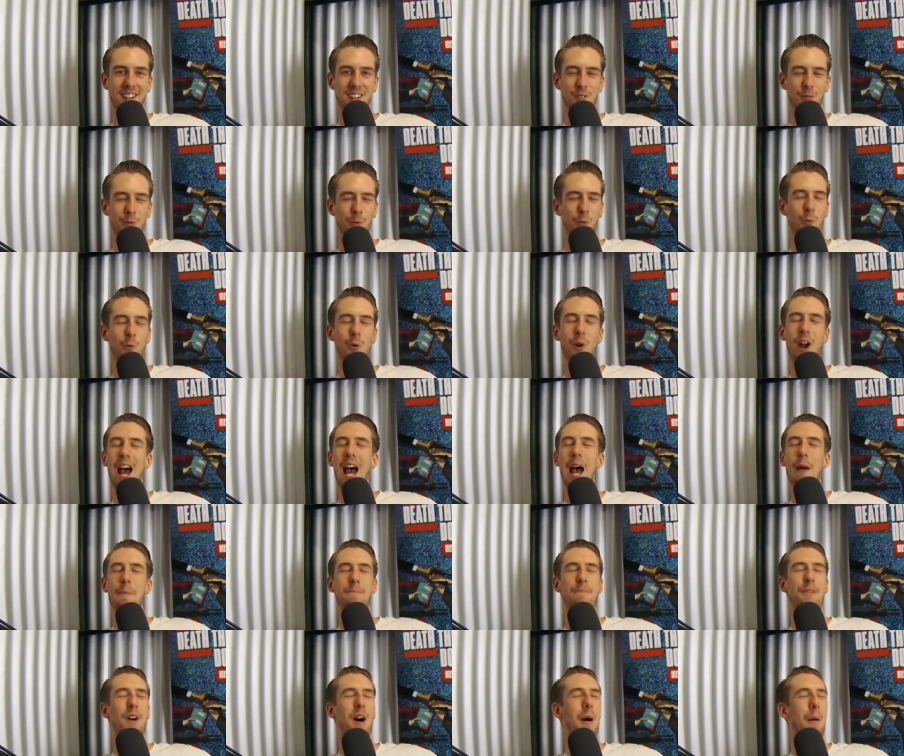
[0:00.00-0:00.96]

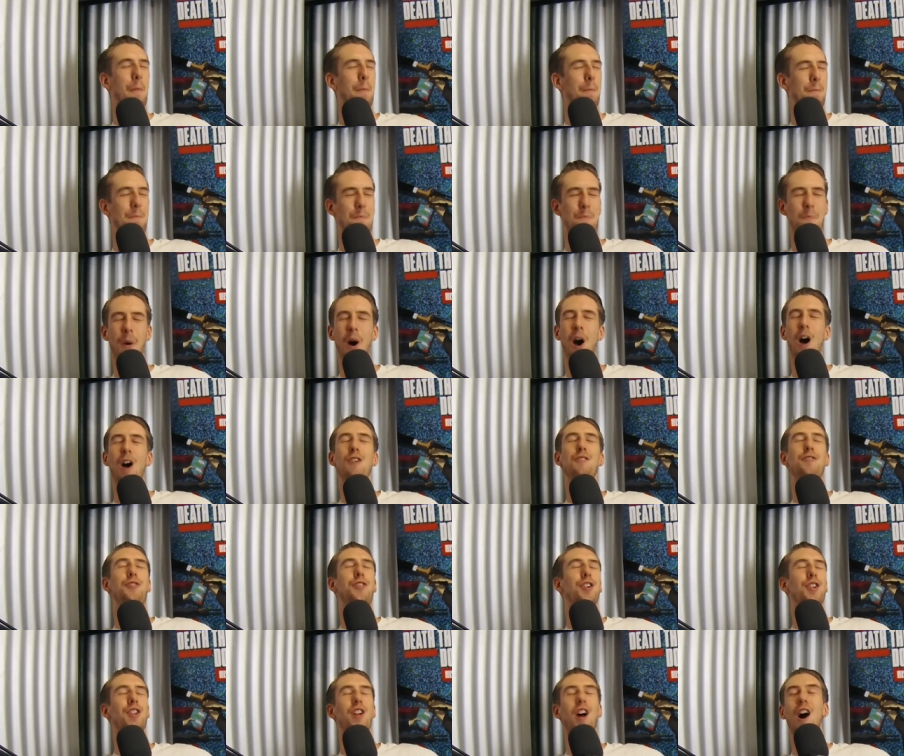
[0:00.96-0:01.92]
Wrap up
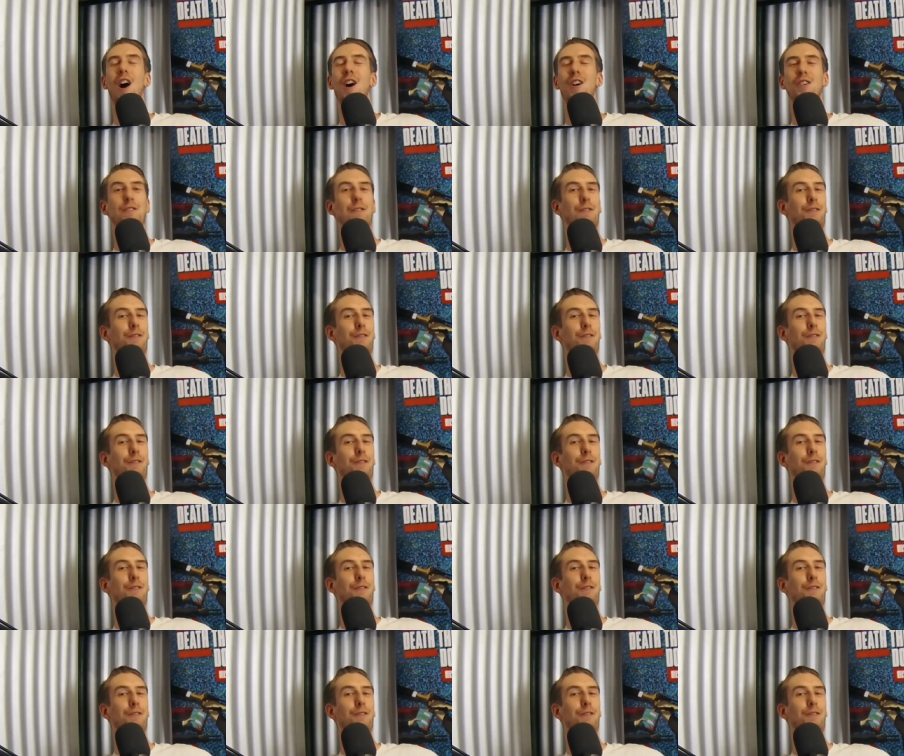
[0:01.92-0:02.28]
both of those